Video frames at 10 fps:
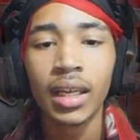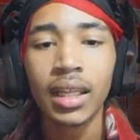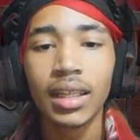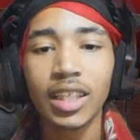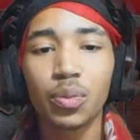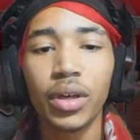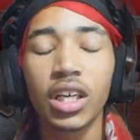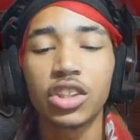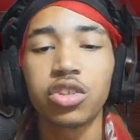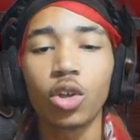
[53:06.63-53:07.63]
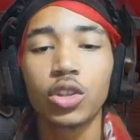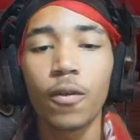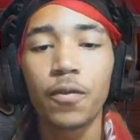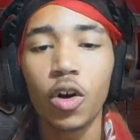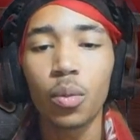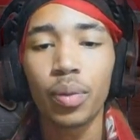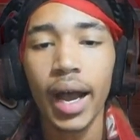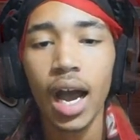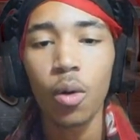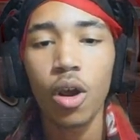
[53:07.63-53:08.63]
This book controls the full
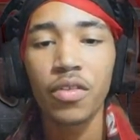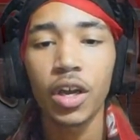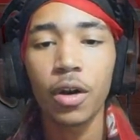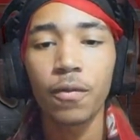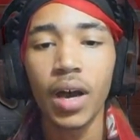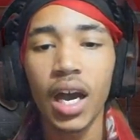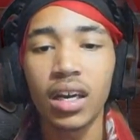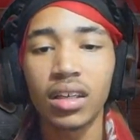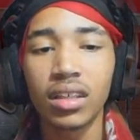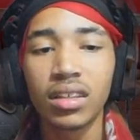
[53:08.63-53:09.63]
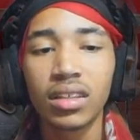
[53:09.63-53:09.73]
power of the Nirvana.